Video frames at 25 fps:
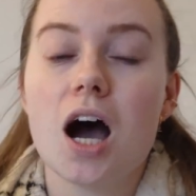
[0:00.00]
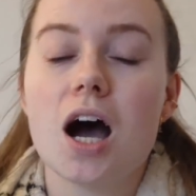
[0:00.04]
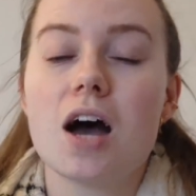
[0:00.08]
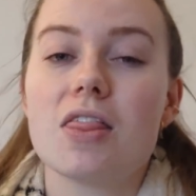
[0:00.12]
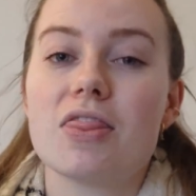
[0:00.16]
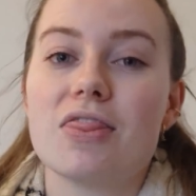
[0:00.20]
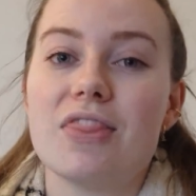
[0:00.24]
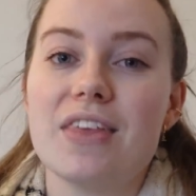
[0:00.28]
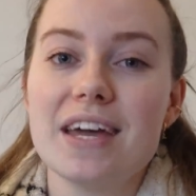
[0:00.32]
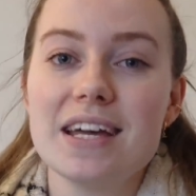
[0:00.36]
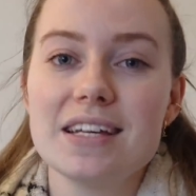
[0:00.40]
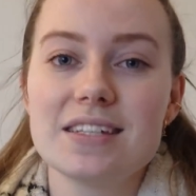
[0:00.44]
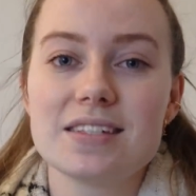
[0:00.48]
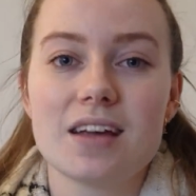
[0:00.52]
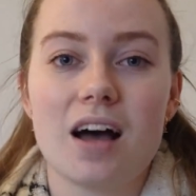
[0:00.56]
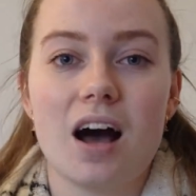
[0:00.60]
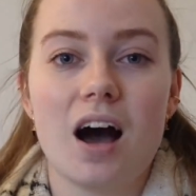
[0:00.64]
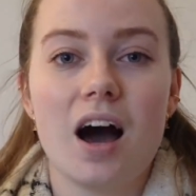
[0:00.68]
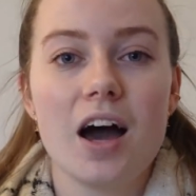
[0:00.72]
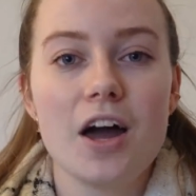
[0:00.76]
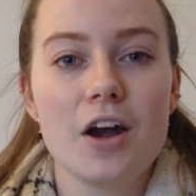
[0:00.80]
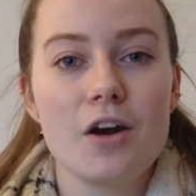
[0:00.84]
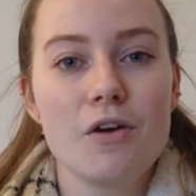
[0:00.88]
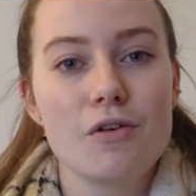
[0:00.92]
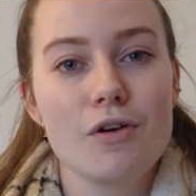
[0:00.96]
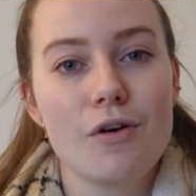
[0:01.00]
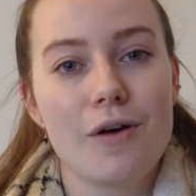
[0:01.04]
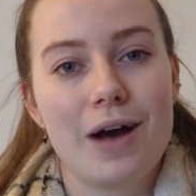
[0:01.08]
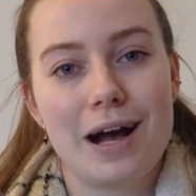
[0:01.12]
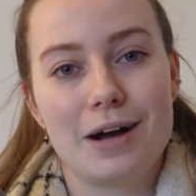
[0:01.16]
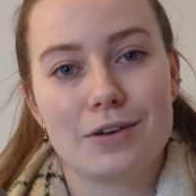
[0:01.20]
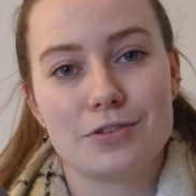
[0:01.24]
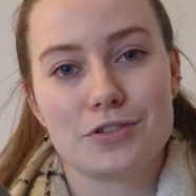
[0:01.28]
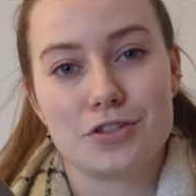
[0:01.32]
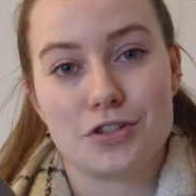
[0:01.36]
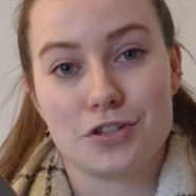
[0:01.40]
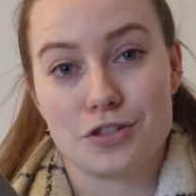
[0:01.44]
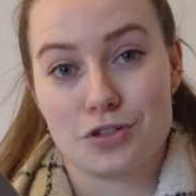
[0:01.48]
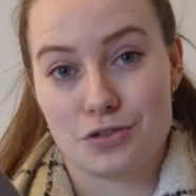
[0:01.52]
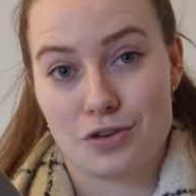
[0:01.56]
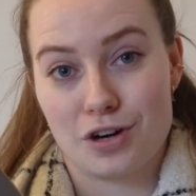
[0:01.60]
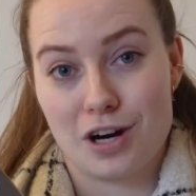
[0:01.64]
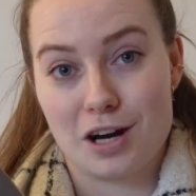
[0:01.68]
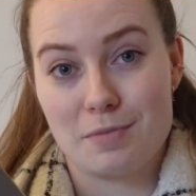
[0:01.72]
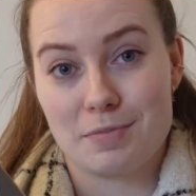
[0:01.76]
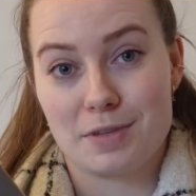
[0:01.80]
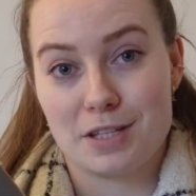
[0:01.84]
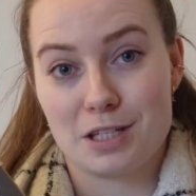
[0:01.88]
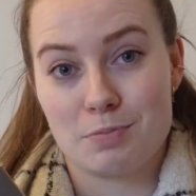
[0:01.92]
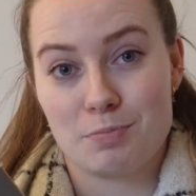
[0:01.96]
This, I don't know how to
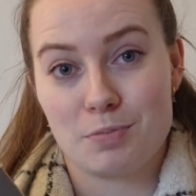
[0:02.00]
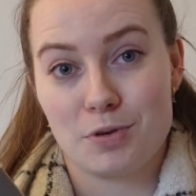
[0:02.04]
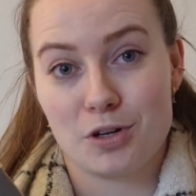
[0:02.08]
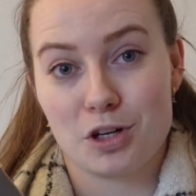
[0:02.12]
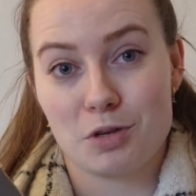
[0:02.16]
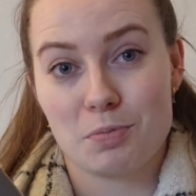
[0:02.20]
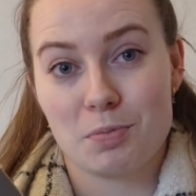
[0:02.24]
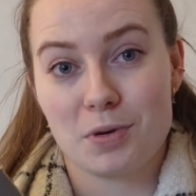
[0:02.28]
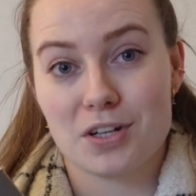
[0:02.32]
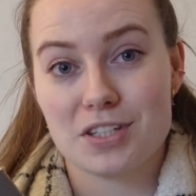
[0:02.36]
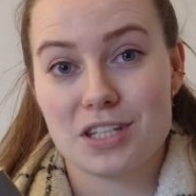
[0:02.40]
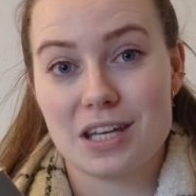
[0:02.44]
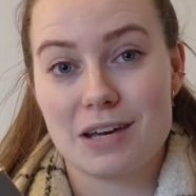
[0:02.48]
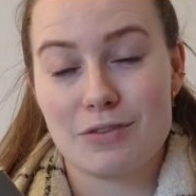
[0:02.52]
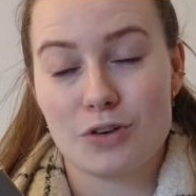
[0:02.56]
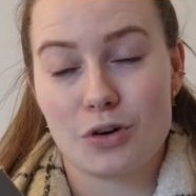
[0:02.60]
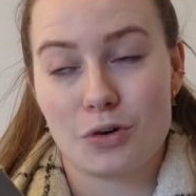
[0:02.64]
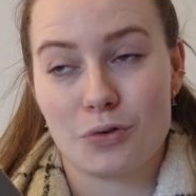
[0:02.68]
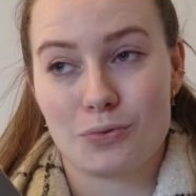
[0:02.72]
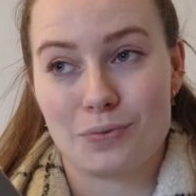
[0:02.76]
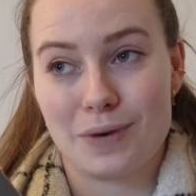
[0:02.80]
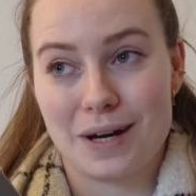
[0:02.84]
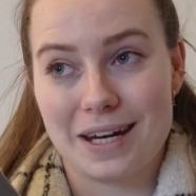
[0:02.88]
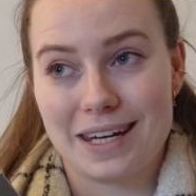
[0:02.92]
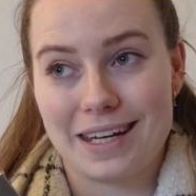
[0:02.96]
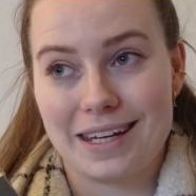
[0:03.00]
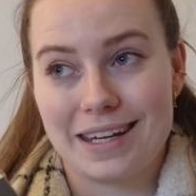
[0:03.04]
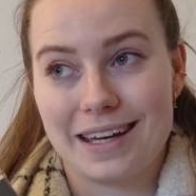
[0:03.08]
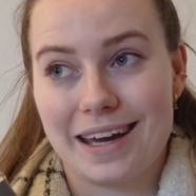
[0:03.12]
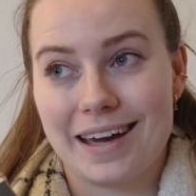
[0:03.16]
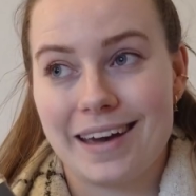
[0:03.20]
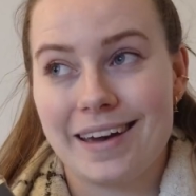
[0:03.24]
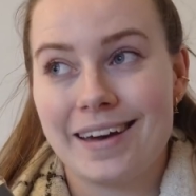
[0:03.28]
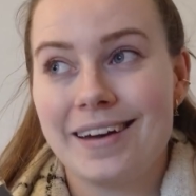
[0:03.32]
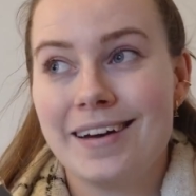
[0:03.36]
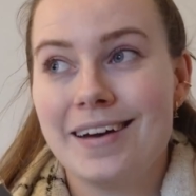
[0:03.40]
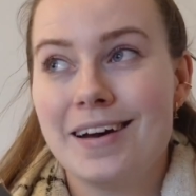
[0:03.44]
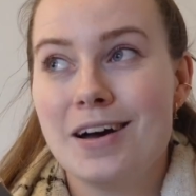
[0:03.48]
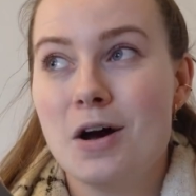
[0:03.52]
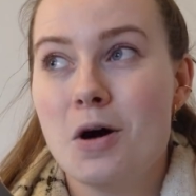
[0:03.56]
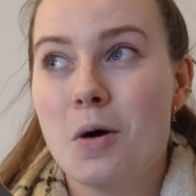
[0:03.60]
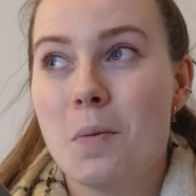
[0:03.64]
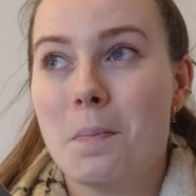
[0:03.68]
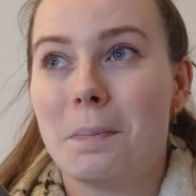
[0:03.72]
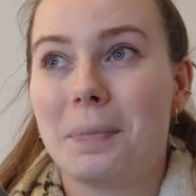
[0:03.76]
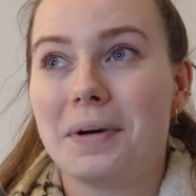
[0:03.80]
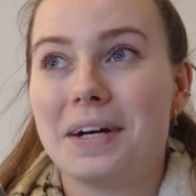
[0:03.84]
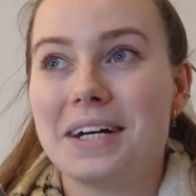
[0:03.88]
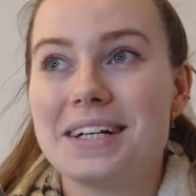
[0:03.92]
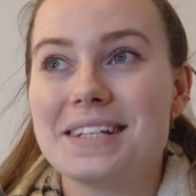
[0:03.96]
describe this book because I've not read it yet,
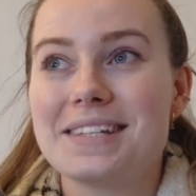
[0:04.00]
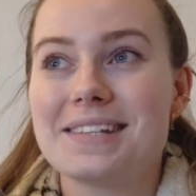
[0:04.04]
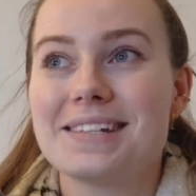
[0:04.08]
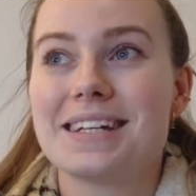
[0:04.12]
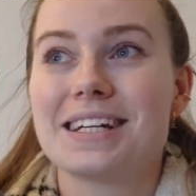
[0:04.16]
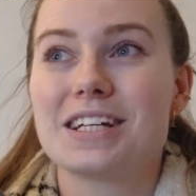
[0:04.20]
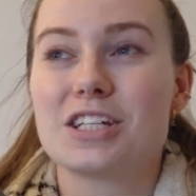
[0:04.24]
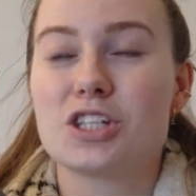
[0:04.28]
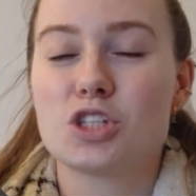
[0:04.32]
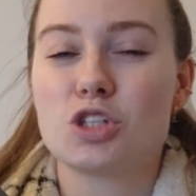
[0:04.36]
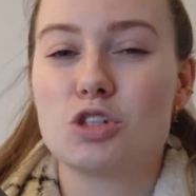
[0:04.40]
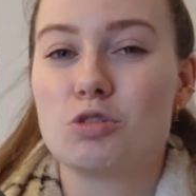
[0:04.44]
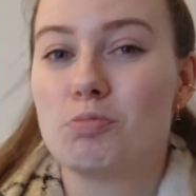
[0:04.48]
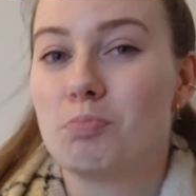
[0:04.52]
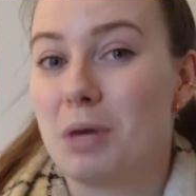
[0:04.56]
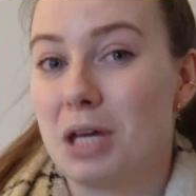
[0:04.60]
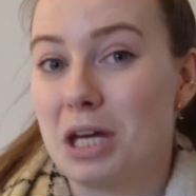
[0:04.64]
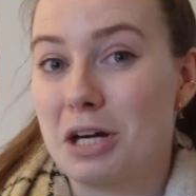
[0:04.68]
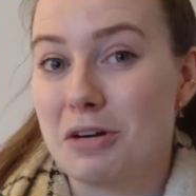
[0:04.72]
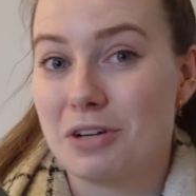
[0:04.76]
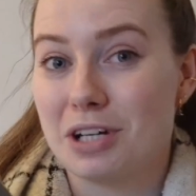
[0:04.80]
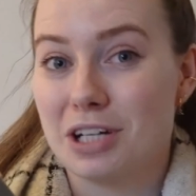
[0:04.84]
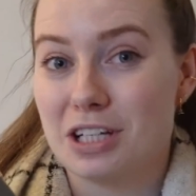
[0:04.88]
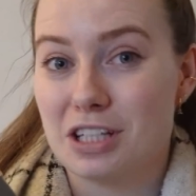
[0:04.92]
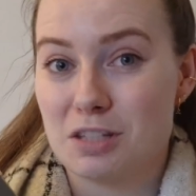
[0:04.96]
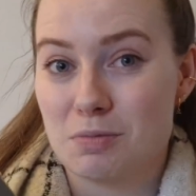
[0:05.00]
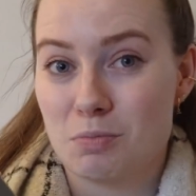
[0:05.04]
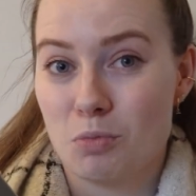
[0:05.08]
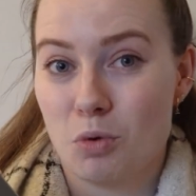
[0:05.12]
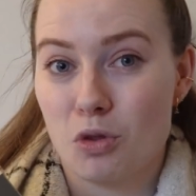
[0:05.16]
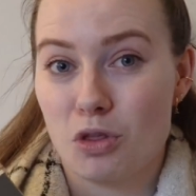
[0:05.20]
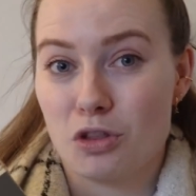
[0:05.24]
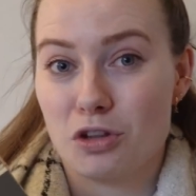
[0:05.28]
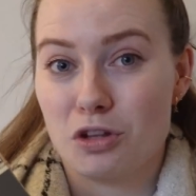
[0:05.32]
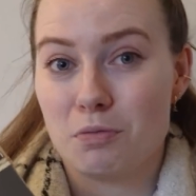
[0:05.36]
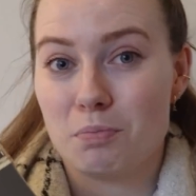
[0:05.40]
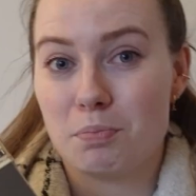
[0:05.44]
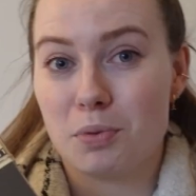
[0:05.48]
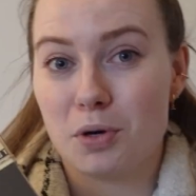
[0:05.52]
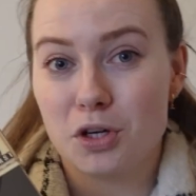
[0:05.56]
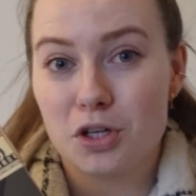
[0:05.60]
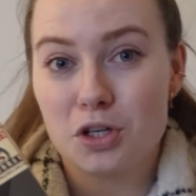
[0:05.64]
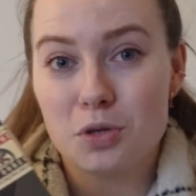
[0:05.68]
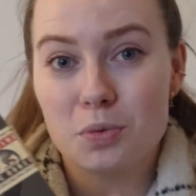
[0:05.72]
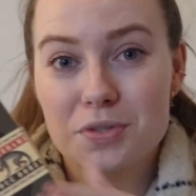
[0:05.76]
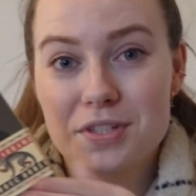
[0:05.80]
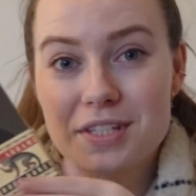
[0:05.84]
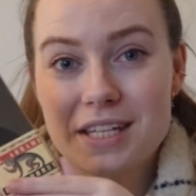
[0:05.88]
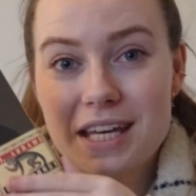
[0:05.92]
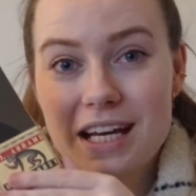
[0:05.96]
but it is an experience more than a book. You
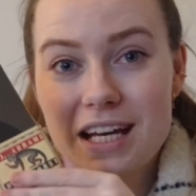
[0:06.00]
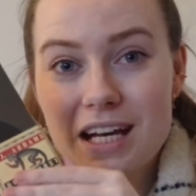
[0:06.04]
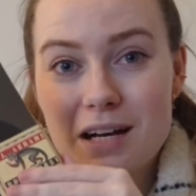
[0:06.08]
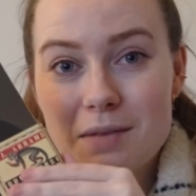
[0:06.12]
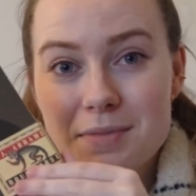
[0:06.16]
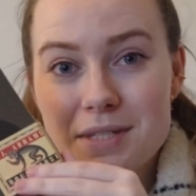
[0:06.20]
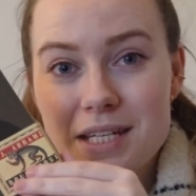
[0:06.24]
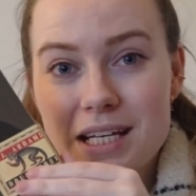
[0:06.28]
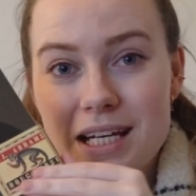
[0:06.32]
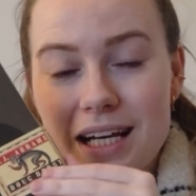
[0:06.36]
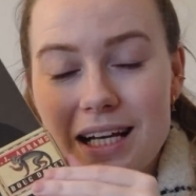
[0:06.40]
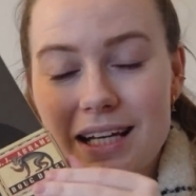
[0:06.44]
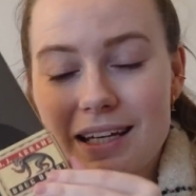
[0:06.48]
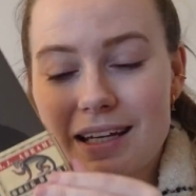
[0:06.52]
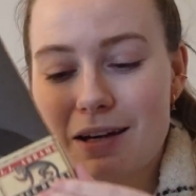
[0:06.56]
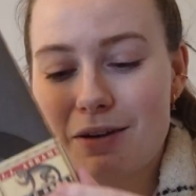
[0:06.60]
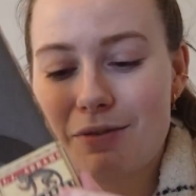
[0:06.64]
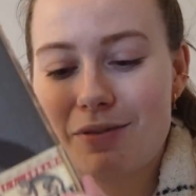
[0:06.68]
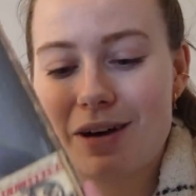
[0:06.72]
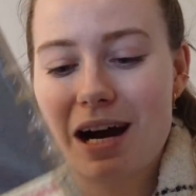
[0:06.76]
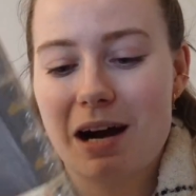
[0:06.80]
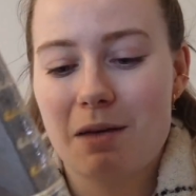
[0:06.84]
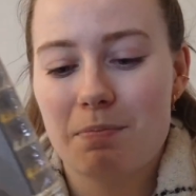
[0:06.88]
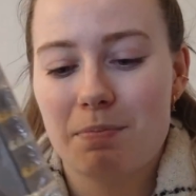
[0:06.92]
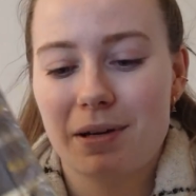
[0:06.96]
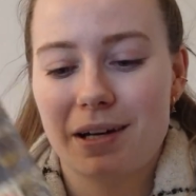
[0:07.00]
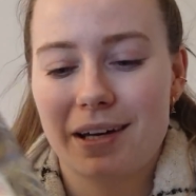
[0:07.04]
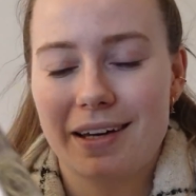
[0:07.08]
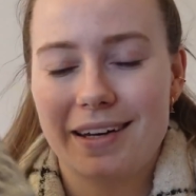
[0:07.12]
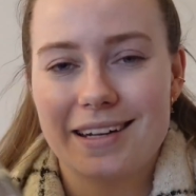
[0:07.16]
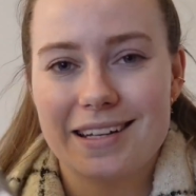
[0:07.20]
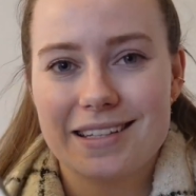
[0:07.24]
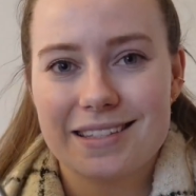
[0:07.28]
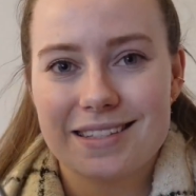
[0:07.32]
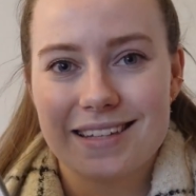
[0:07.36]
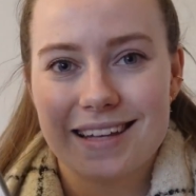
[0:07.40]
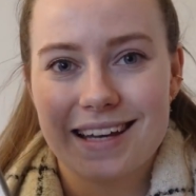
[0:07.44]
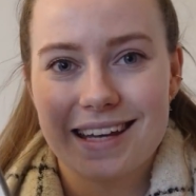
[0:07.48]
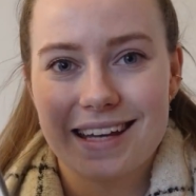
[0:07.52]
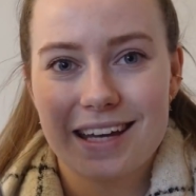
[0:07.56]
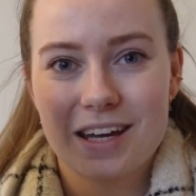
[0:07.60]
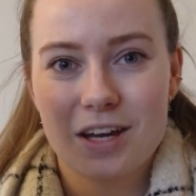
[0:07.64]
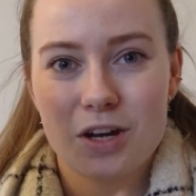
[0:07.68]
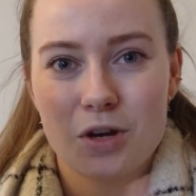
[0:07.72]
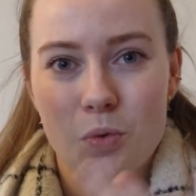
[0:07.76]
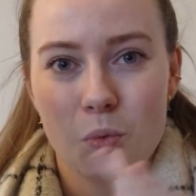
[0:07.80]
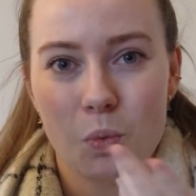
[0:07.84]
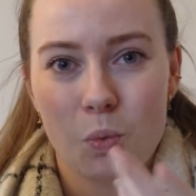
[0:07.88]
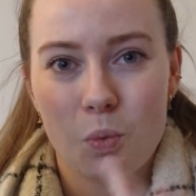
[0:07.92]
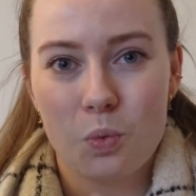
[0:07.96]
will see it comes in cling wrap and it's like
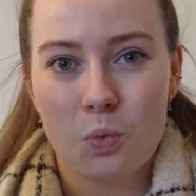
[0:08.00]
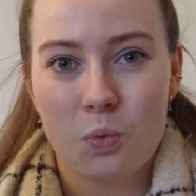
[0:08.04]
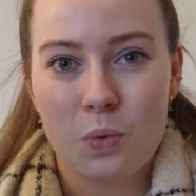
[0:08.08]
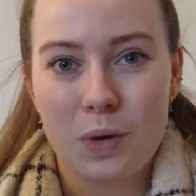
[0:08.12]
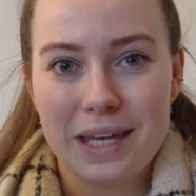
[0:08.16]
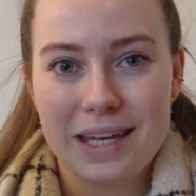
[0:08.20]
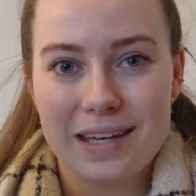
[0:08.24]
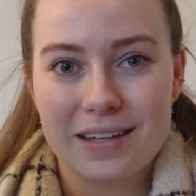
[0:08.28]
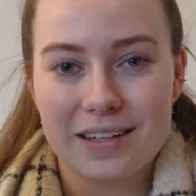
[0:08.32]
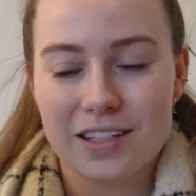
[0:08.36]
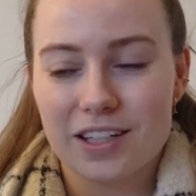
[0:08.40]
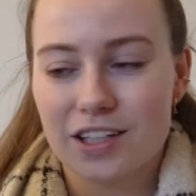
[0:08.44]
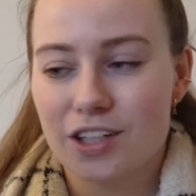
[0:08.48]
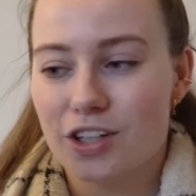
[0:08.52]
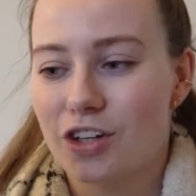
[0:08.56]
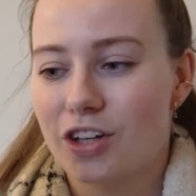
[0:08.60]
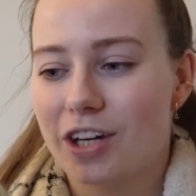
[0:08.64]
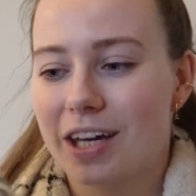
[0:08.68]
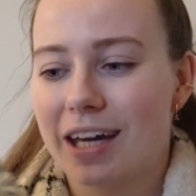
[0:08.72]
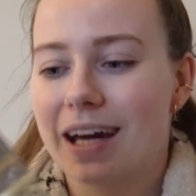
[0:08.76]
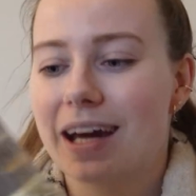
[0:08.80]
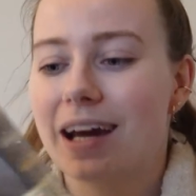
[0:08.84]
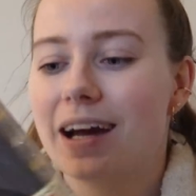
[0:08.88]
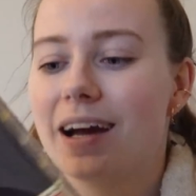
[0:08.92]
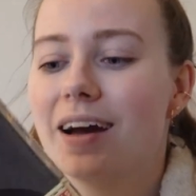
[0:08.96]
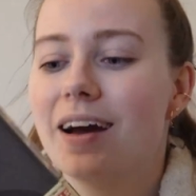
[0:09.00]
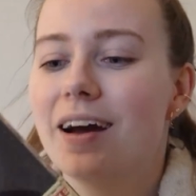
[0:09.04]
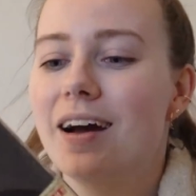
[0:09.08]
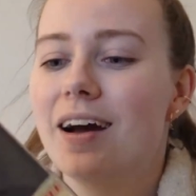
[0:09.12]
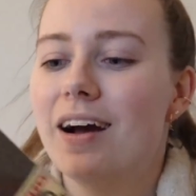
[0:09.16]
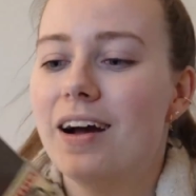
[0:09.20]
weird looking.